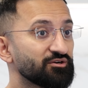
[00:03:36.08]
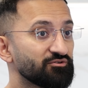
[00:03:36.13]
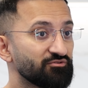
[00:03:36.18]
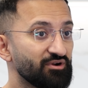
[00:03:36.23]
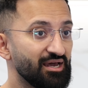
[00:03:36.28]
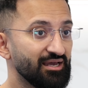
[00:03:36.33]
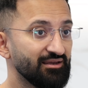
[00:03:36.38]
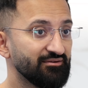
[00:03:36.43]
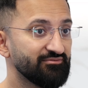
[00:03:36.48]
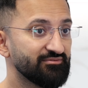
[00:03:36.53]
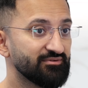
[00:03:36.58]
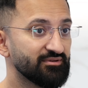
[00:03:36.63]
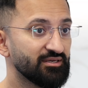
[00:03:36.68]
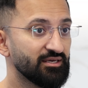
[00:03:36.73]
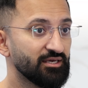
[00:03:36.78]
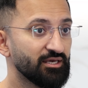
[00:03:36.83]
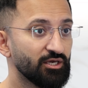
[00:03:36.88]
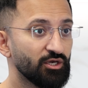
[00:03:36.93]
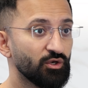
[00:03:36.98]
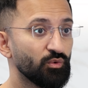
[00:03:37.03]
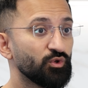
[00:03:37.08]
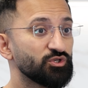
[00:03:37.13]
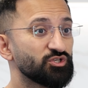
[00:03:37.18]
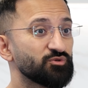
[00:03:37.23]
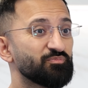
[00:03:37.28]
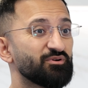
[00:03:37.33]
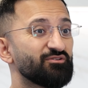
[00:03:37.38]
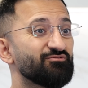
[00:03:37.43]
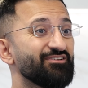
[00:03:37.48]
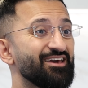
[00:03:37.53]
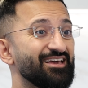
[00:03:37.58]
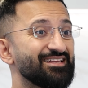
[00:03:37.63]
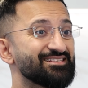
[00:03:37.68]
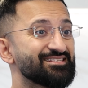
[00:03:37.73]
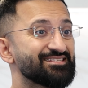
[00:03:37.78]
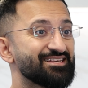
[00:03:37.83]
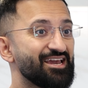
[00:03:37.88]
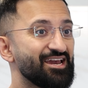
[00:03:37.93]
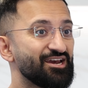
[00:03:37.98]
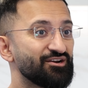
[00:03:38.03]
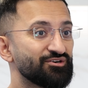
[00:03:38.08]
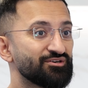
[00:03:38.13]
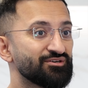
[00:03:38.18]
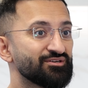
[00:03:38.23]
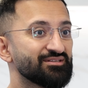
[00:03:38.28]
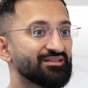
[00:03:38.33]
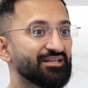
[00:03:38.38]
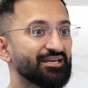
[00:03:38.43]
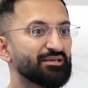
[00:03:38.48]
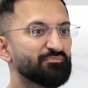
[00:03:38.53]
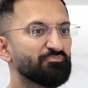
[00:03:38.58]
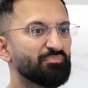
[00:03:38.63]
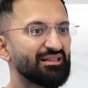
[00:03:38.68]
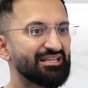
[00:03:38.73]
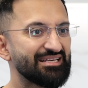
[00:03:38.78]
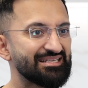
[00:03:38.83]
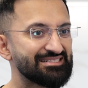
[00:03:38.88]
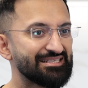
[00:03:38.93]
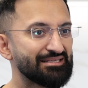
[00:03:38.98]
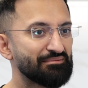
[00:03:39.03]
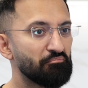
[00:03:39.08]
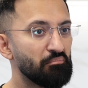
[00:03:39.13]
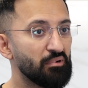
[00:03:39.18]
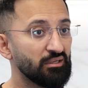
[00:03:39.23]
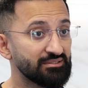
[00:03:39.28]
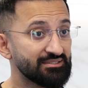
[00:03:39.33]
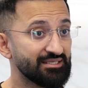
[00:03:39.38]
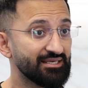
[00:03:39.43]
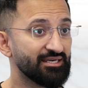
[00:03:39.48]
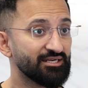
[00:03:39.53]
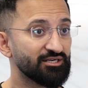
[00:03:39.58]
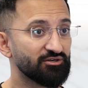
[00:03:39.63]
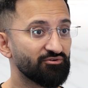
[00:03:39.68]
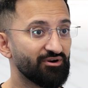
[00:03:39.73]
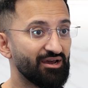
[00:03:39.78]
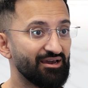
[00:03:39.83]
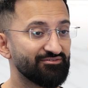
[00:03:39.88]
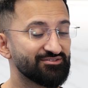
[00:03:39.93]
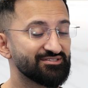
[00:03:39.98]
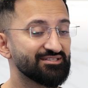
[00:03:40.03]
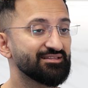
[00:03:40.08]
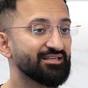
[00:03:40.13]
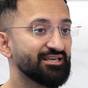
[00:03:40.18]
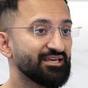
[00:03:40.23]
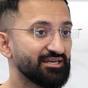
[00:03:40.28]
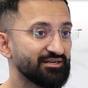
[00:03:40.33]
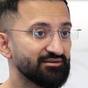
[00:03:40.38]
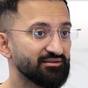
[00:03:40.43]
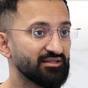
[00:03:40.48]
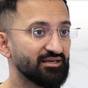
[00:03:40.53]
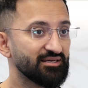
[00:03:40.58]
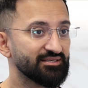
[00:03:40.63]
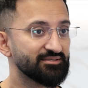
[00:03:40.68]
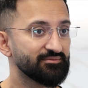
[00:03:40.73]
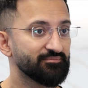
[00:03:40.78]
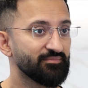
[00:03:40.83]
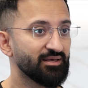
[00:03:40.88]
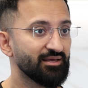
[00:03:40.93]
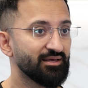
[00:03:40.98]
graft, which prevents errors like placing multi-hair grafts in the hairline.